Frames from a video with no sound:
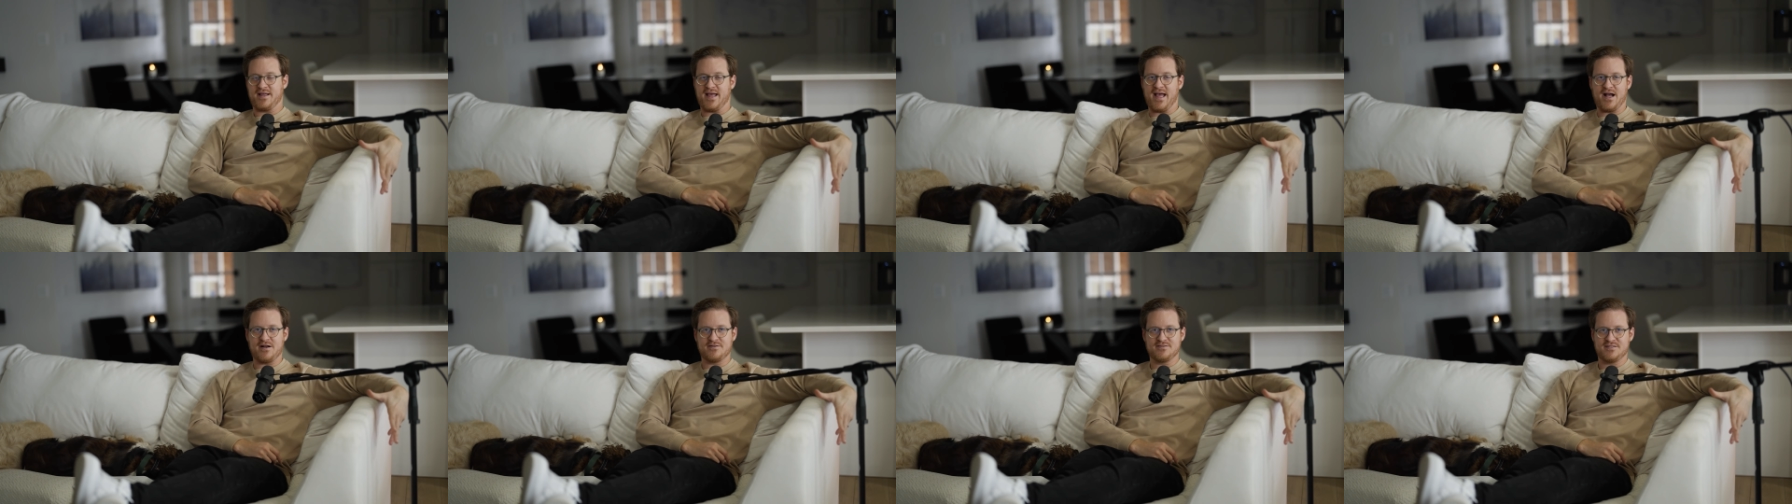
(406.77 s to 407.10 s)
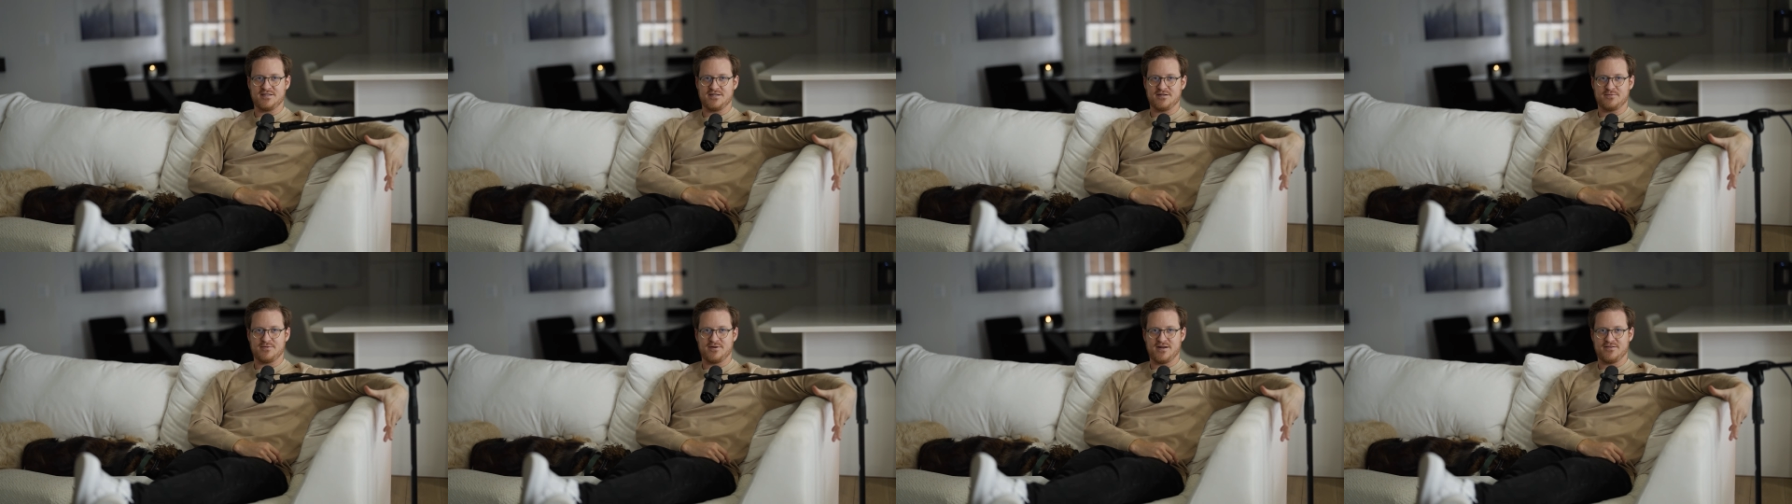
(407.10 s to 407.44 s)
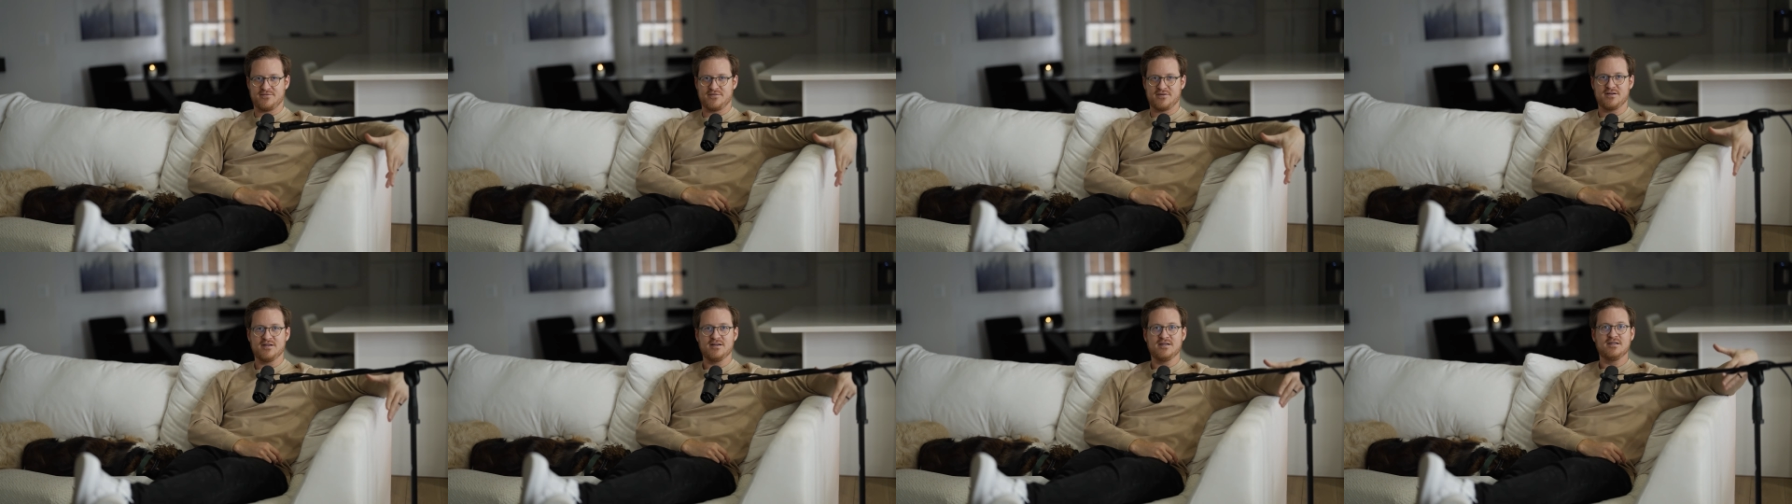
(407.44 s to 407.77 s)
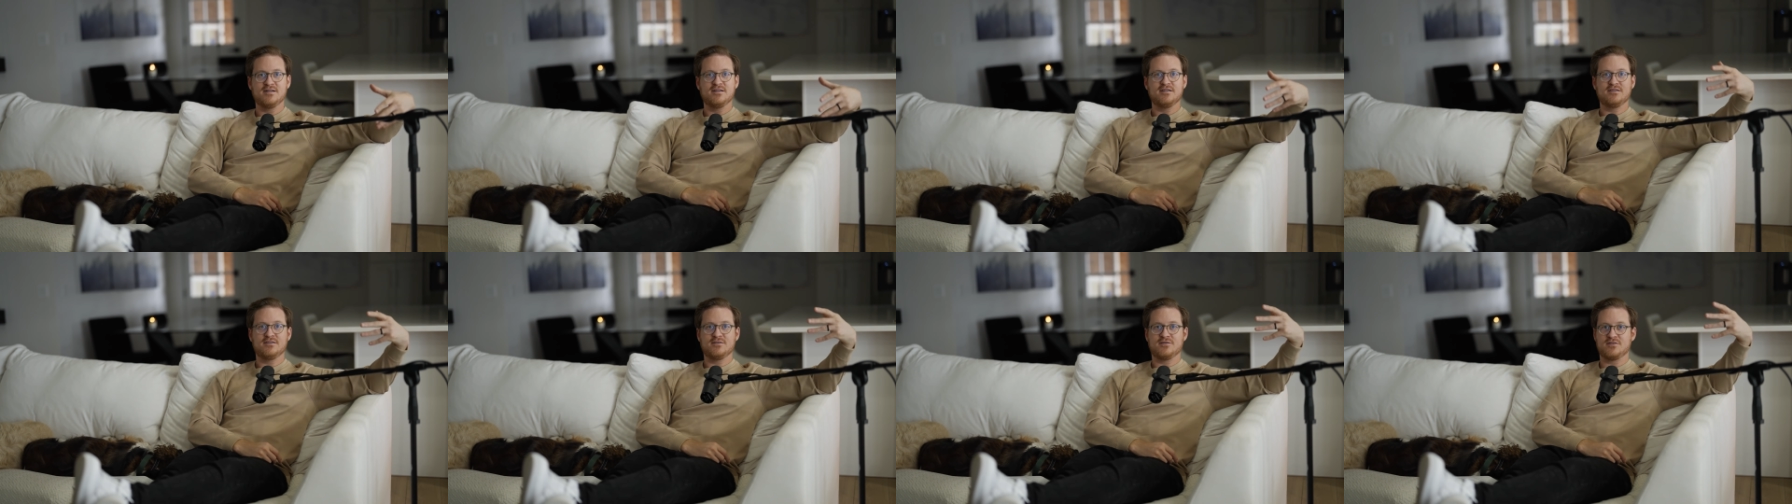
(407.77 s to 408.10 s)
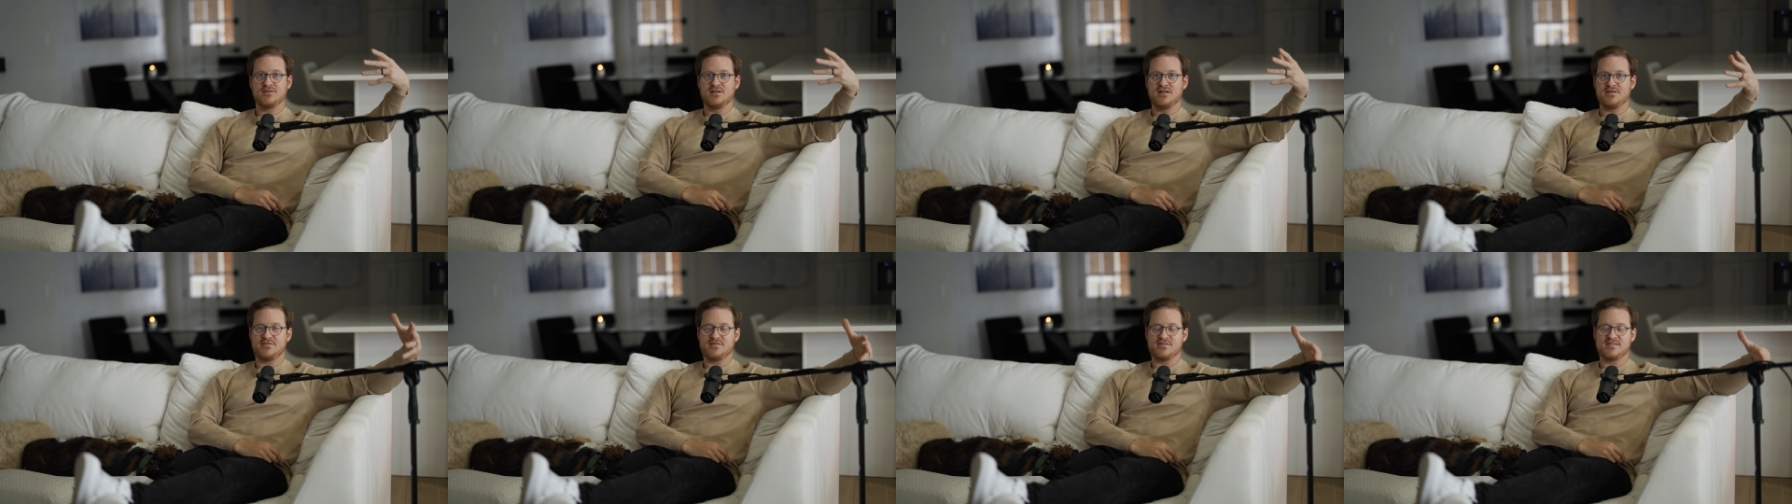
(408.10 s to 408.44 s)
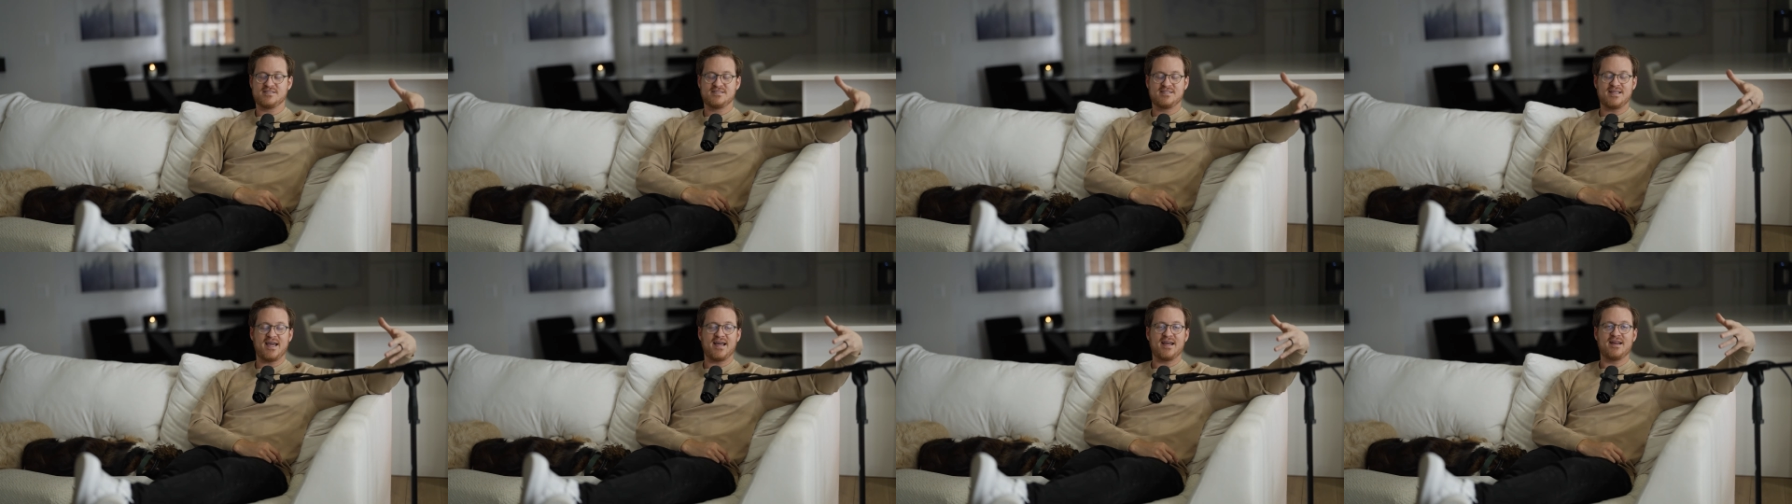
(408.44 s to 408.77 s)
county or whatever, or the different
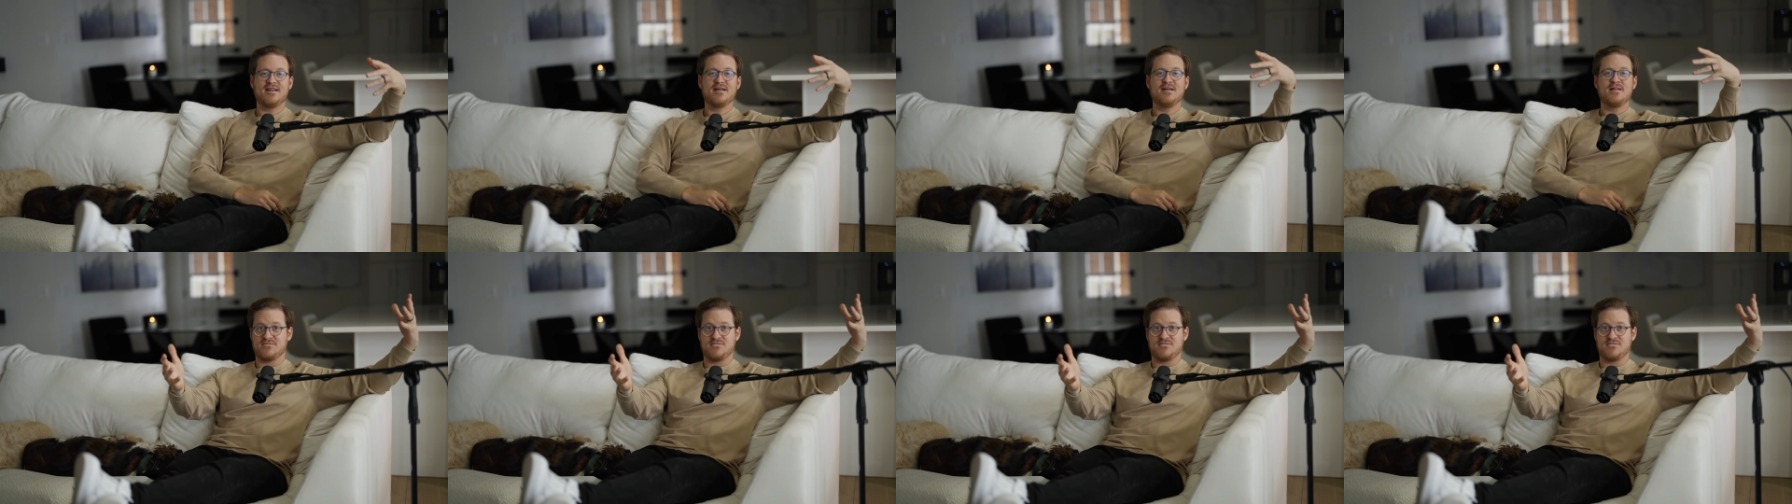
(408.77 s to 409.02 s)
state.